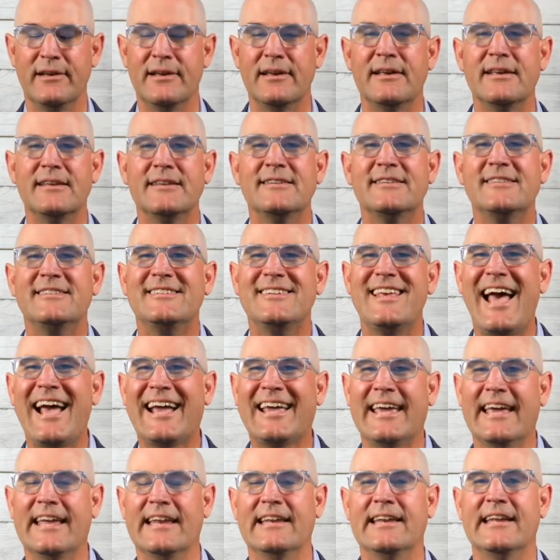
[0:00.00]

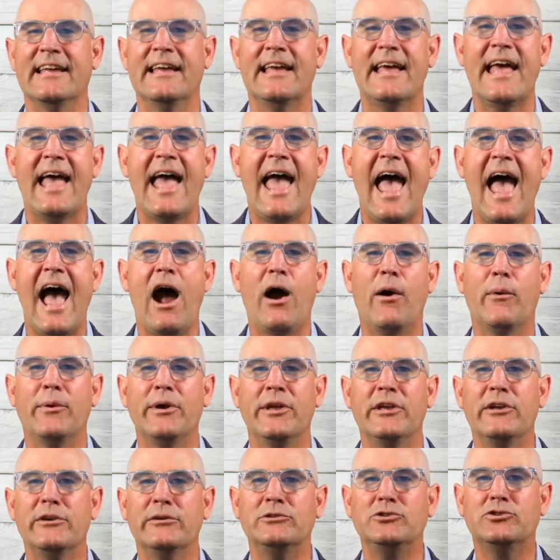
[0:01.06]
Second, how are
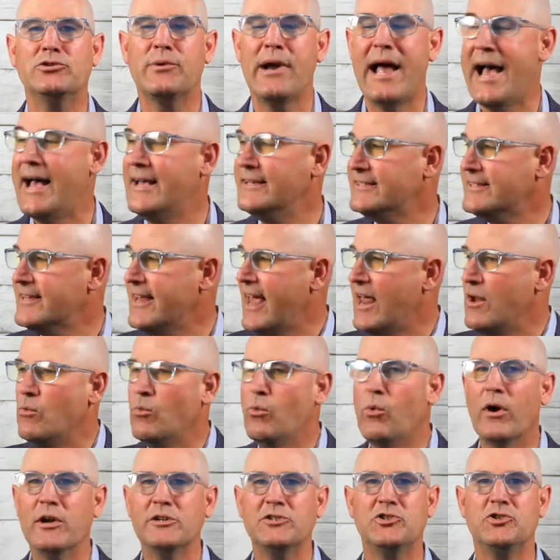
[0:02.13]
you dressed and
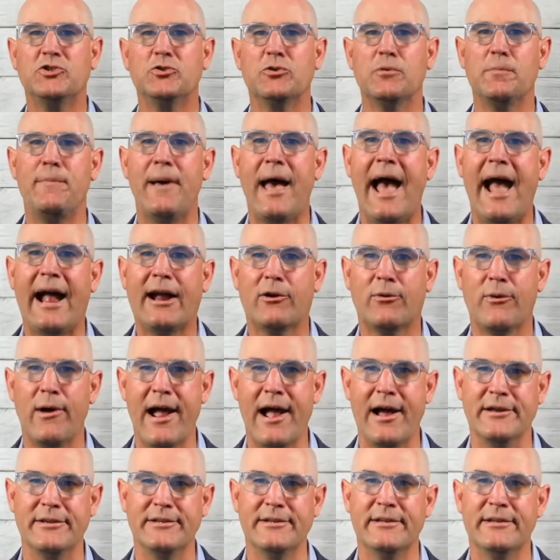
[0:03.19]
what's your
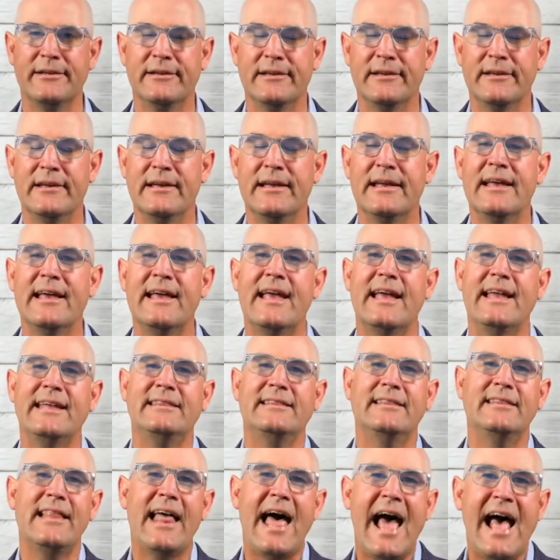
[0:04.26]
background? And
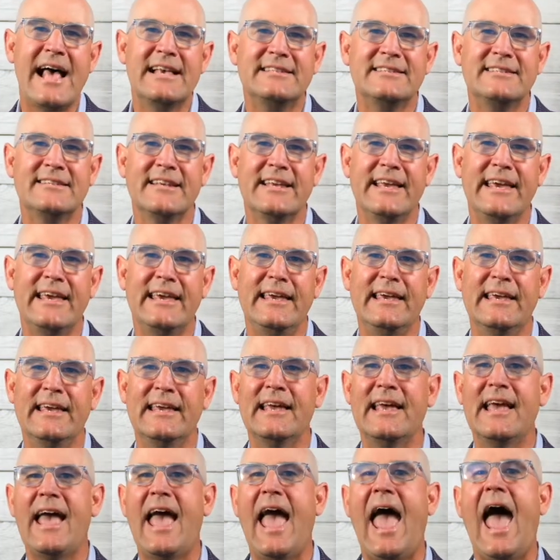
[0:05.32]
lastly,
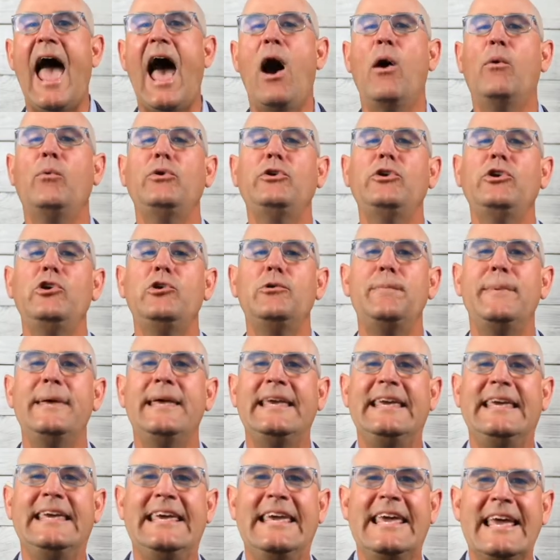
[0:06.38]
how will you
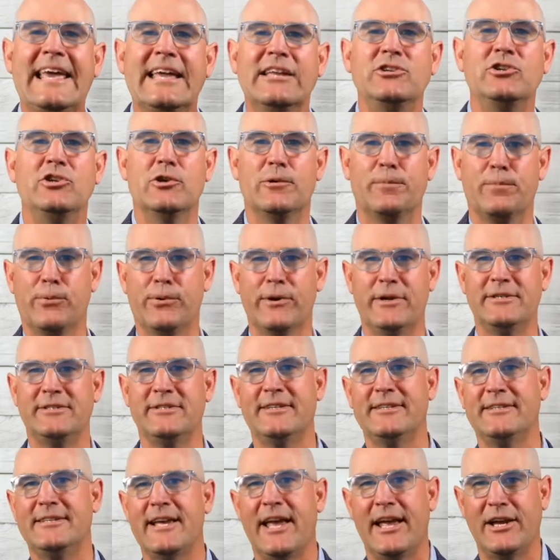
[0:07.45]
begin your
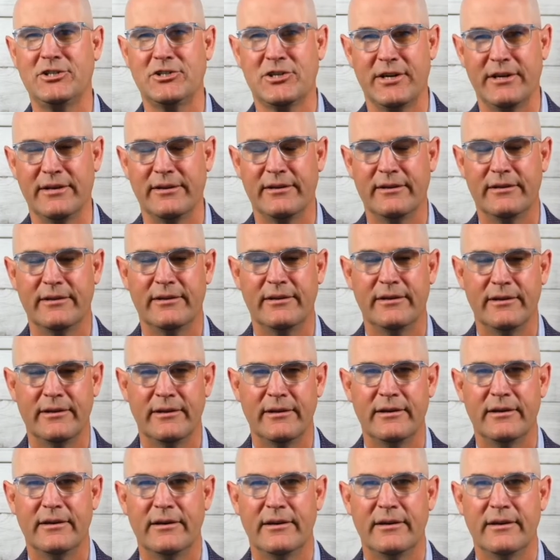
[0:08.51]
presentation?
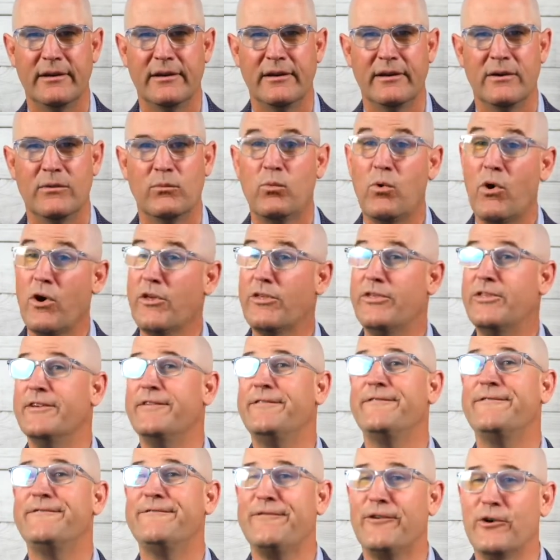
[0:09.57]
What are the
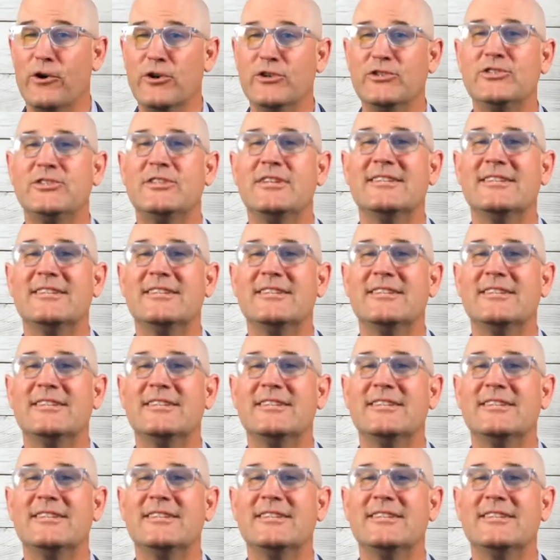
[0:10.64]
first